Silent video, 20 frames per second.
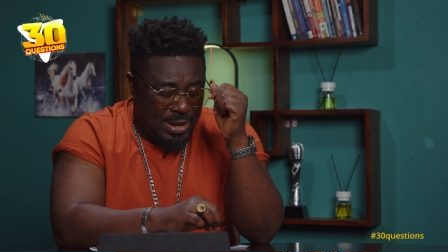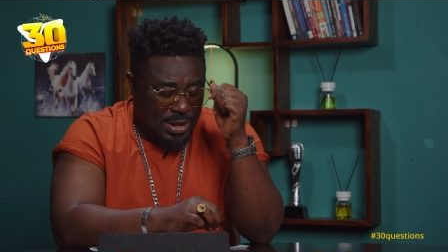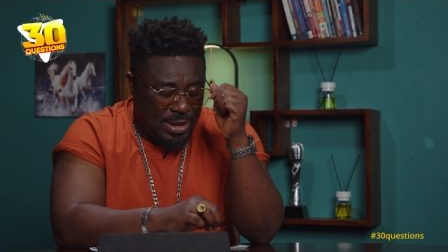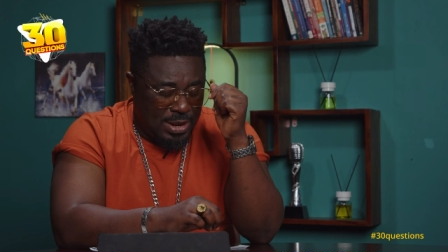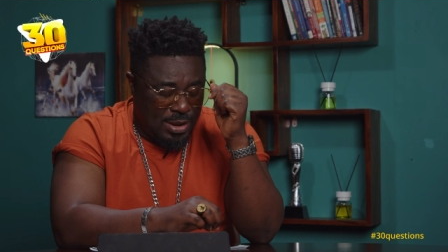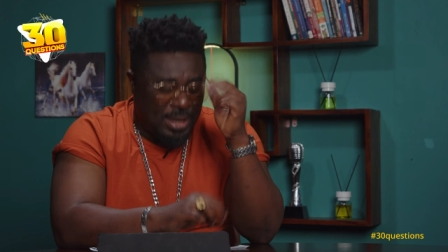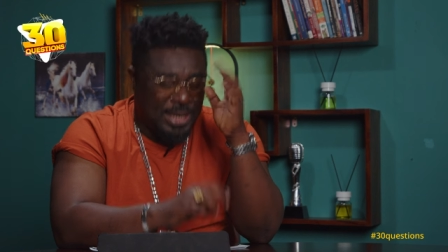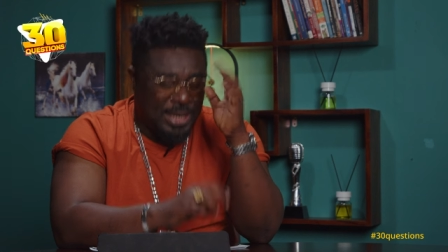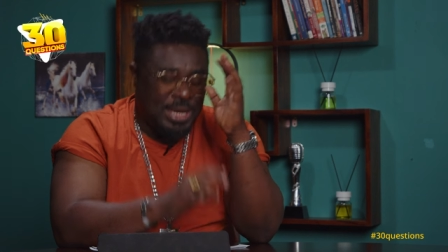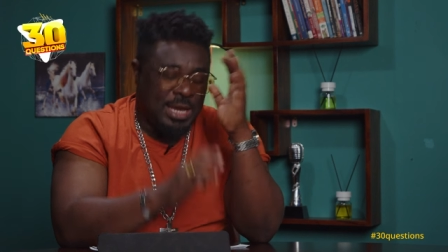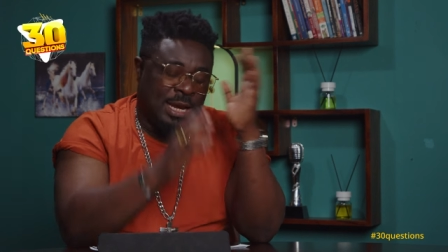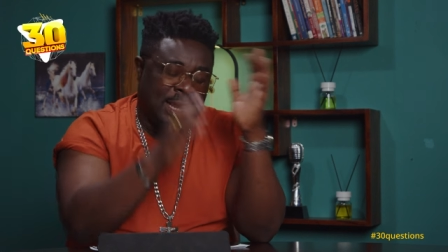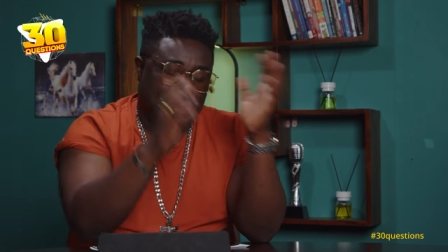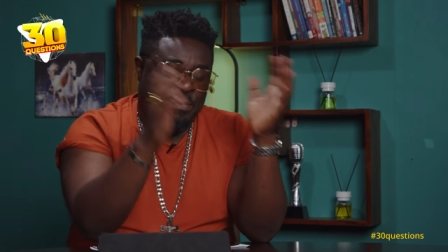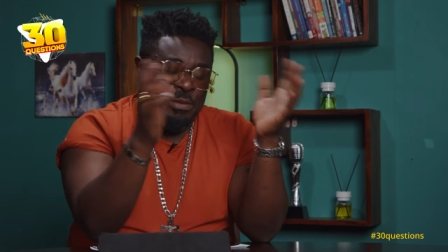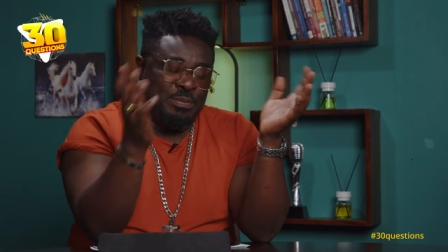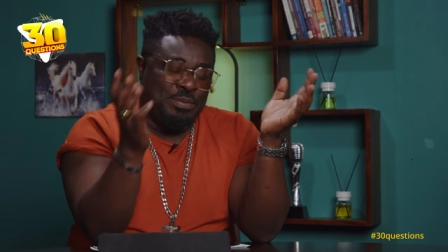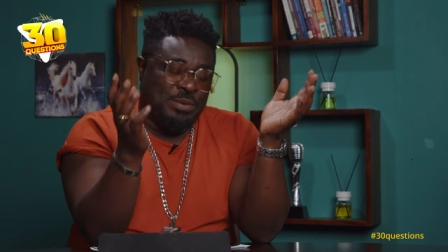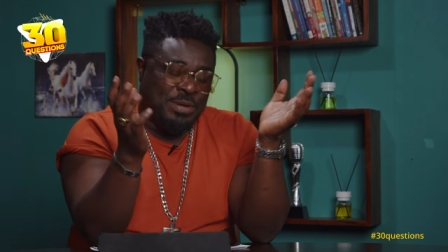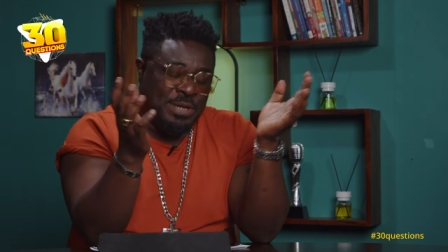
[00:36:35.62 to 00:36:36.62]
let
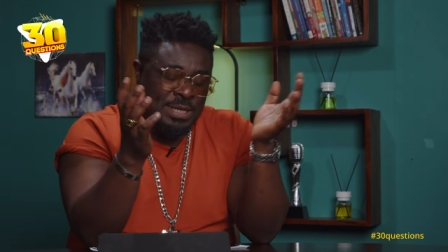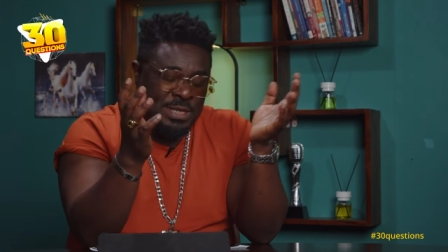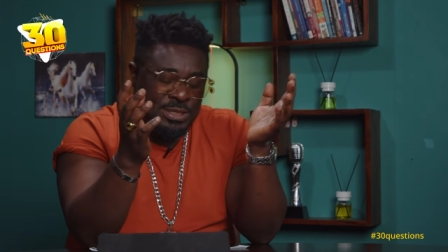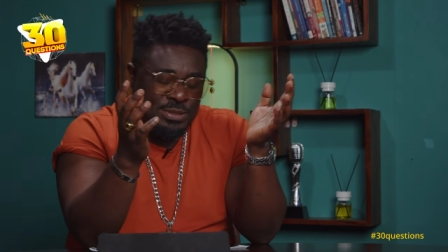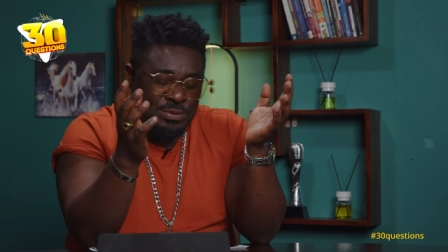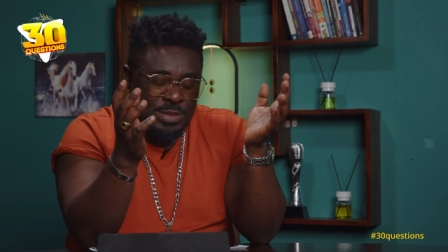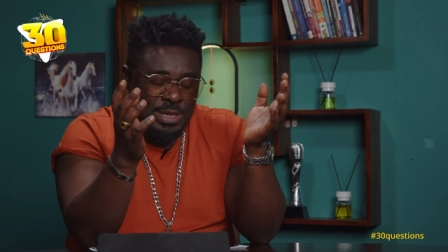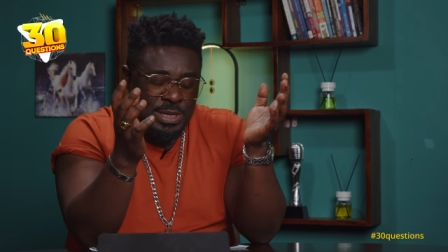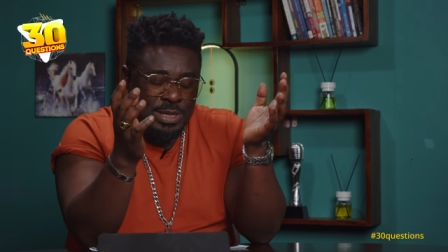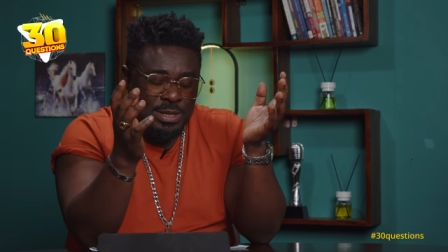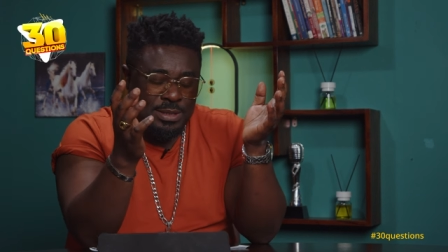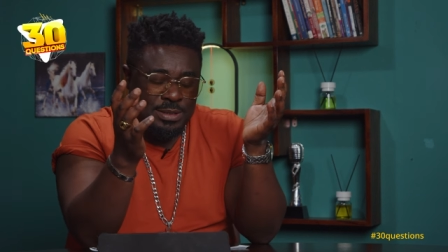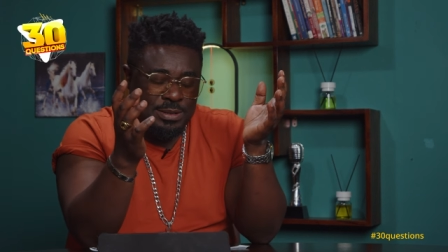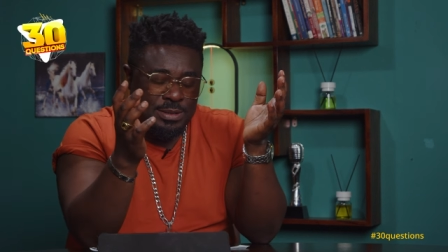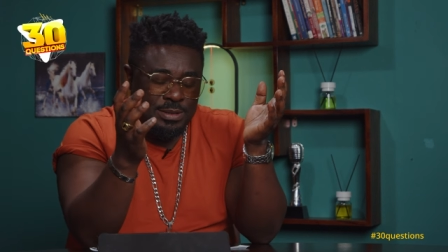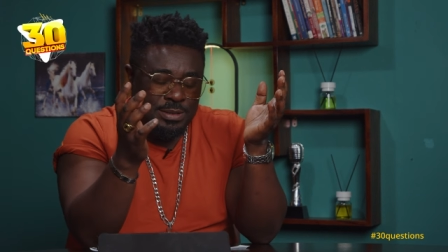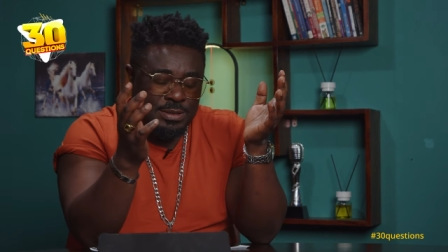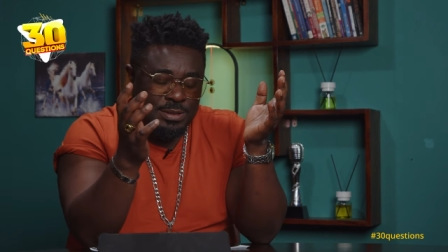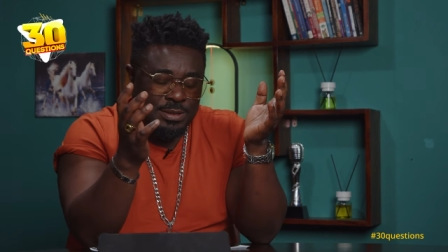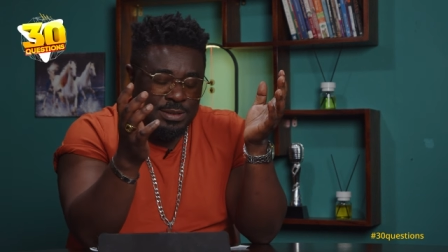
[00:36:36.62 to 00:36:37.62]
me put it this way.
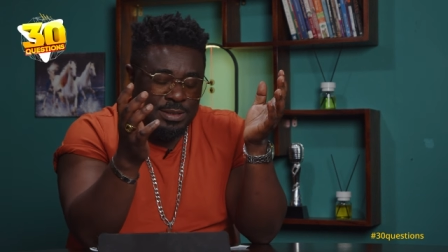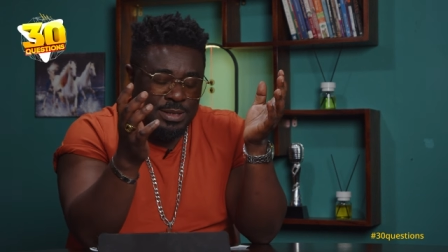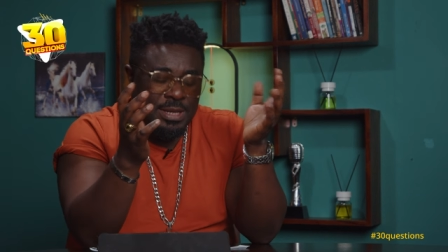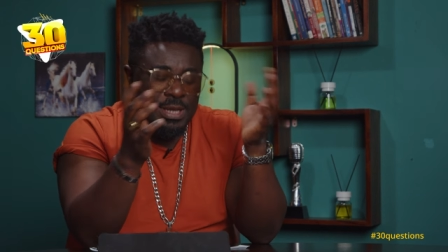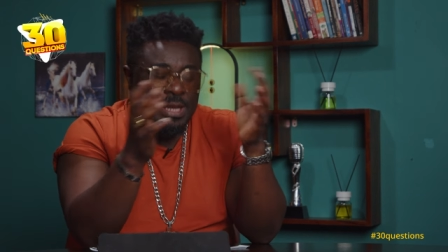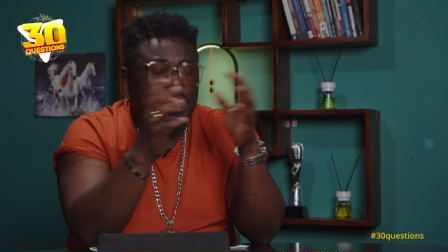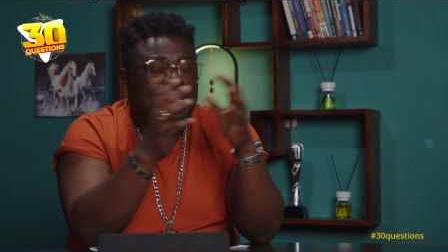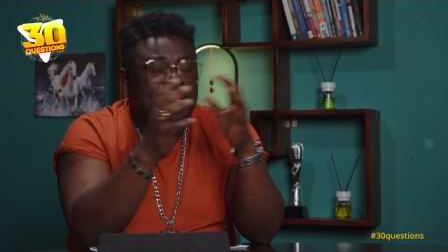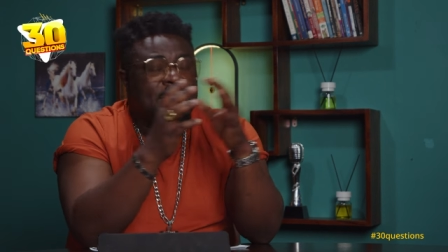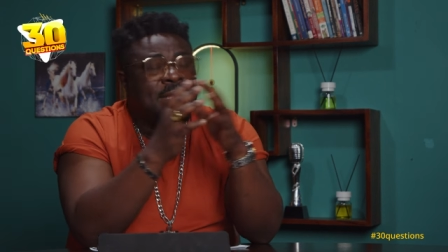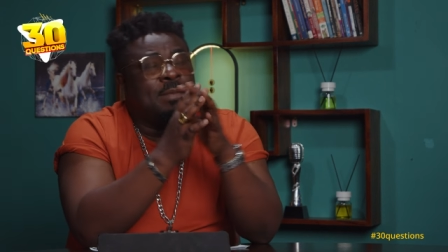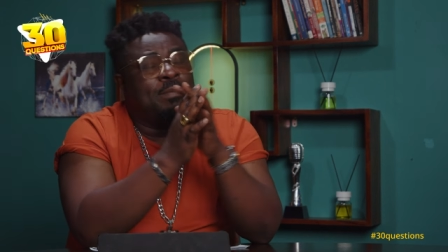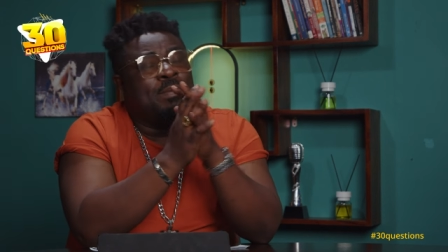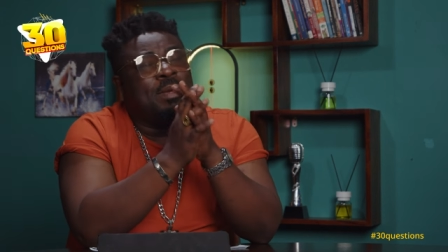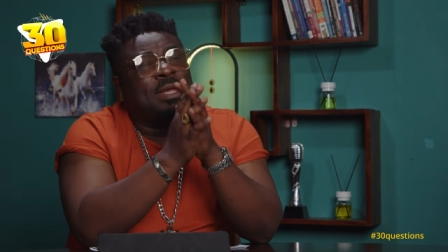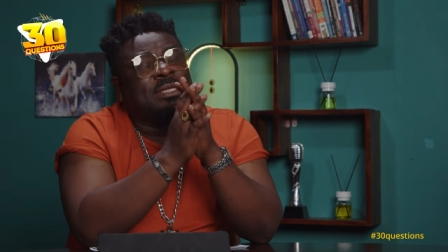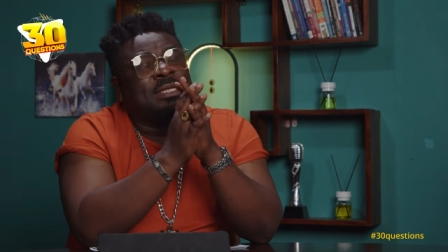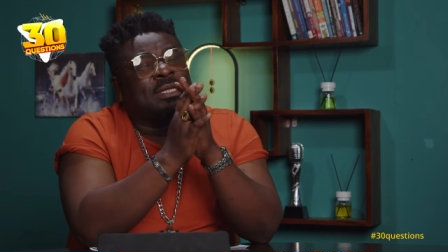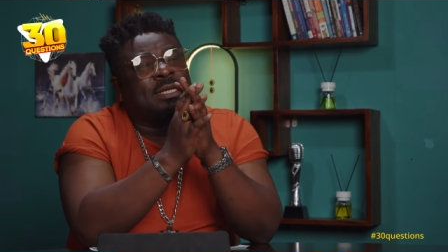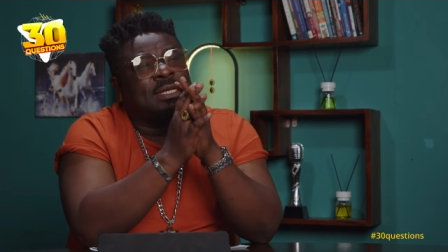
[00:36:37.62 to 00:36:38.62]
The
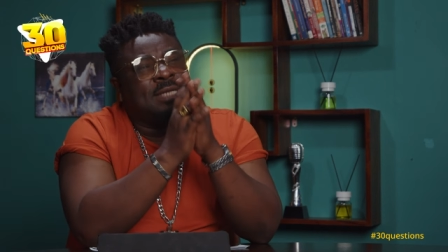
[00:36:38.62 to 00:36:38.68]
person is